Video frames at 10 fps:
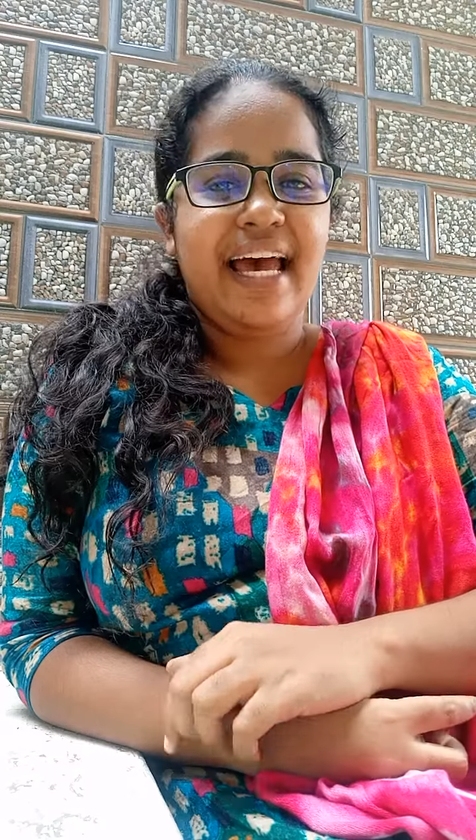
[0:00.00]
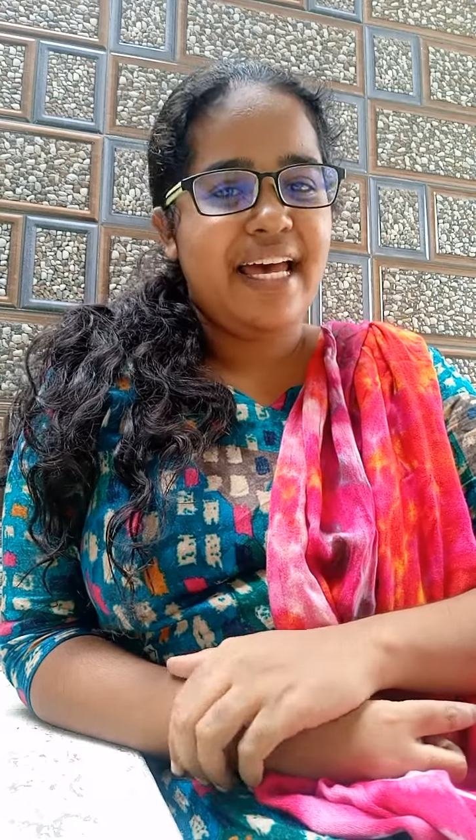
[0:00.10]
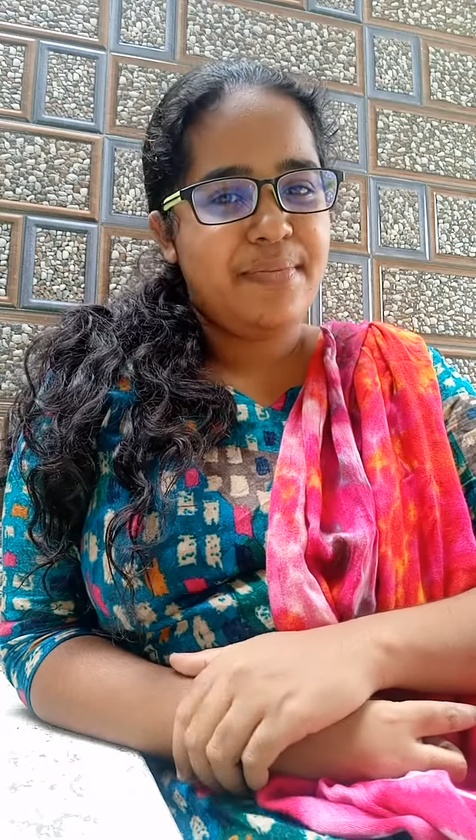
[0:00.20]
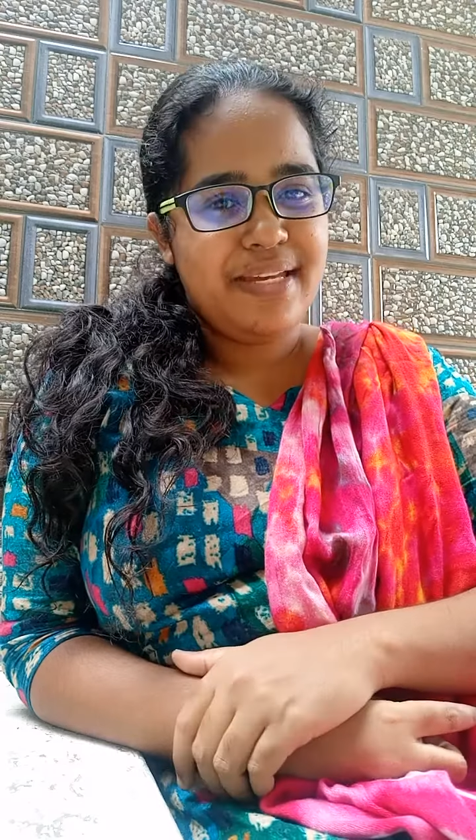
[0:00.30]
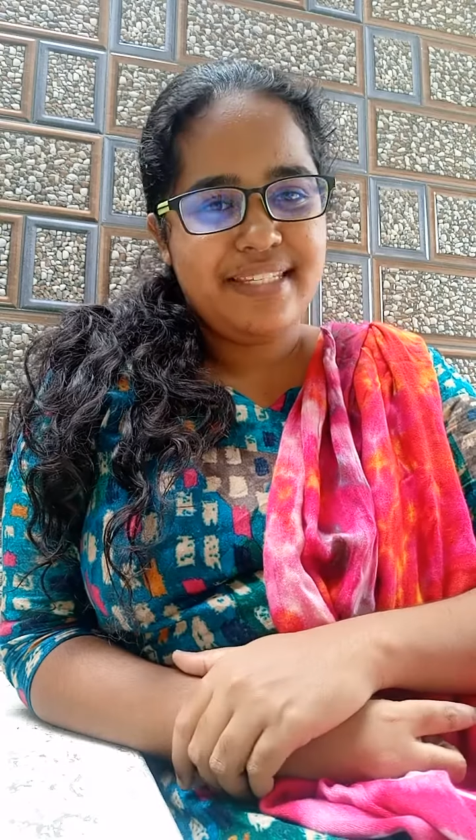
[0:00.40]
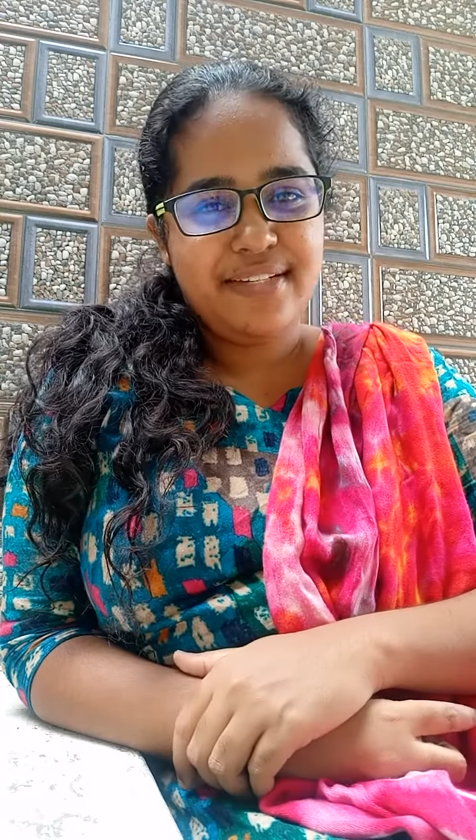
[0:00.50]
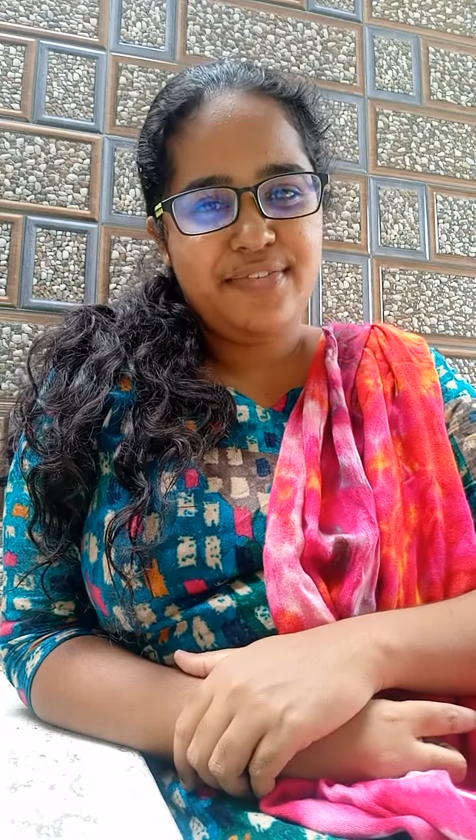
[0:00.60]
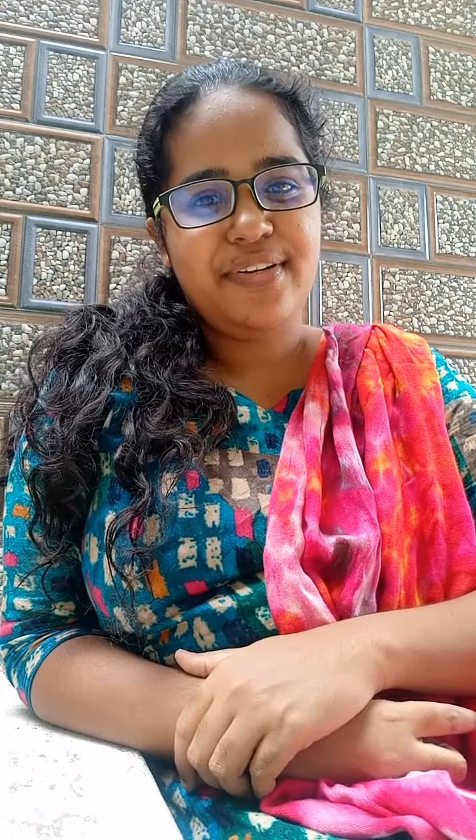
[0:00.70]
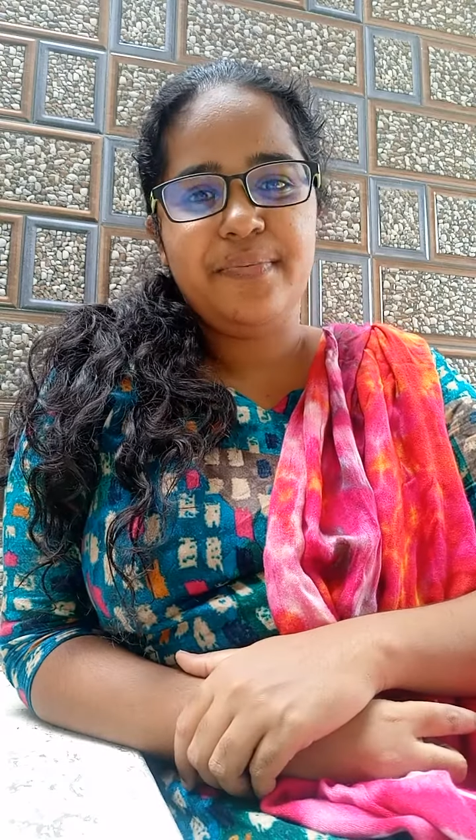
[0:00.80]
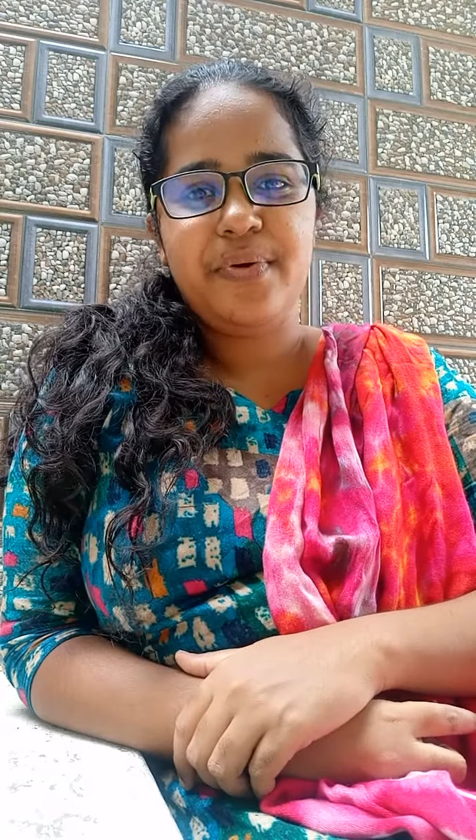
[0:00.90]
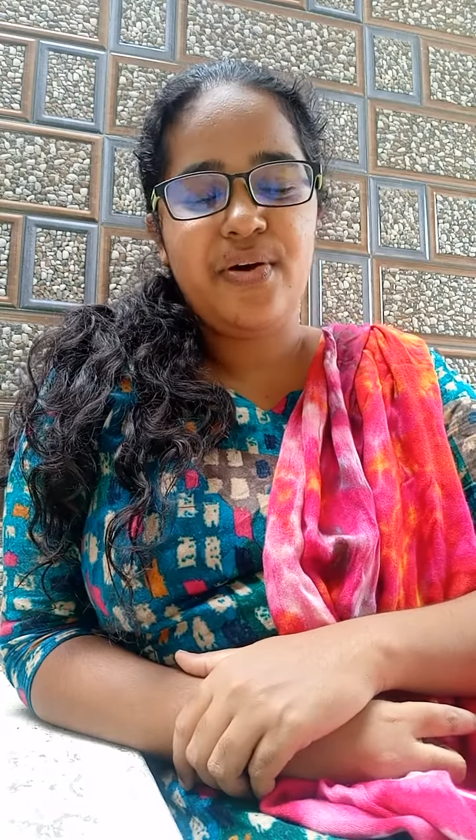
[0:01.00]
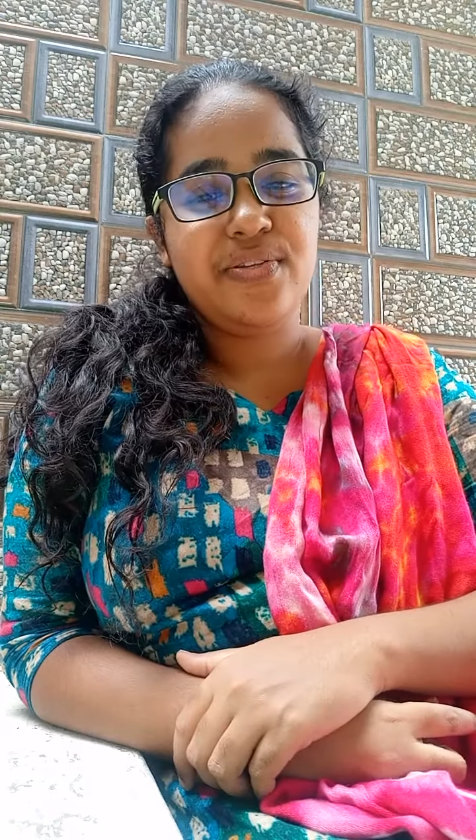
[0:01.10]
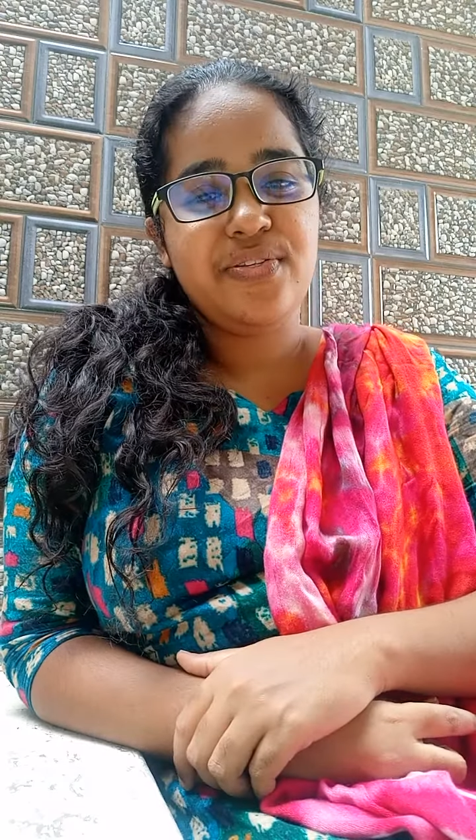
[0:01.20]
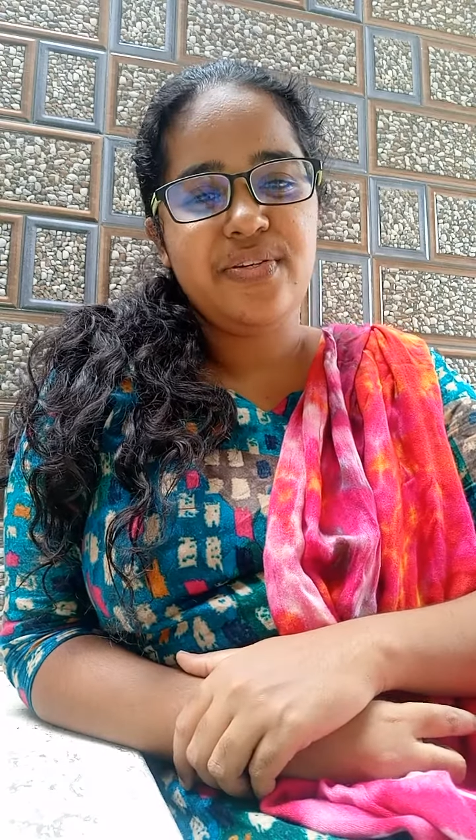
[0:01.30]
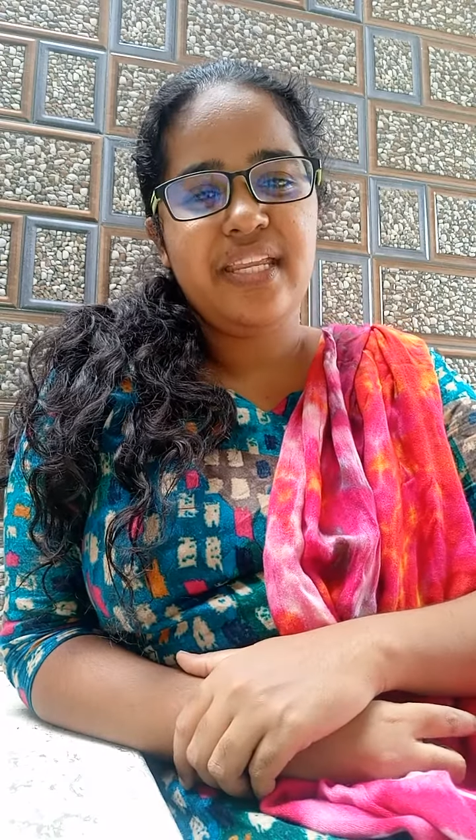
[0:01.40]
I am Esther from
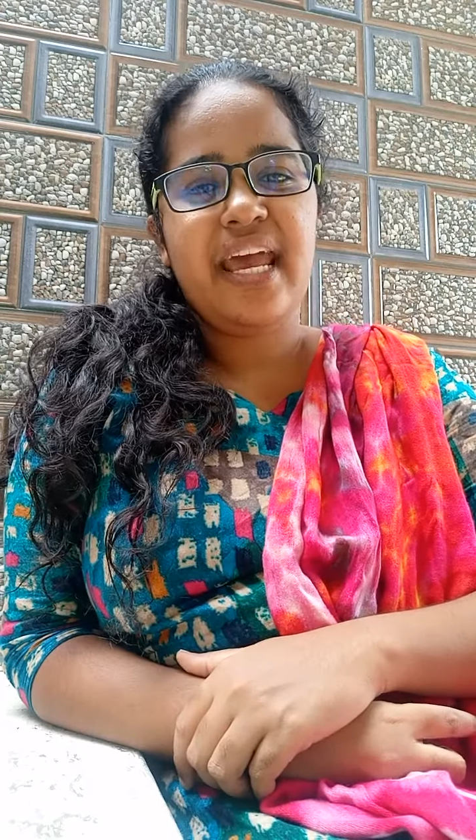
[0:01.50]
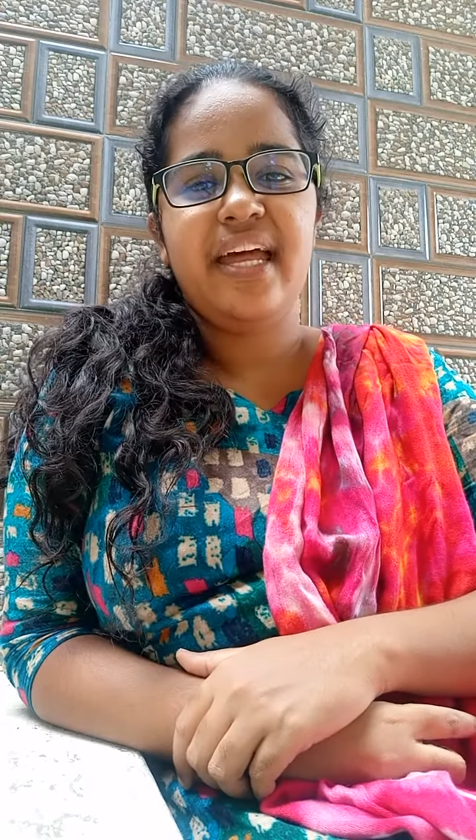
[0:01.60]
Hosur,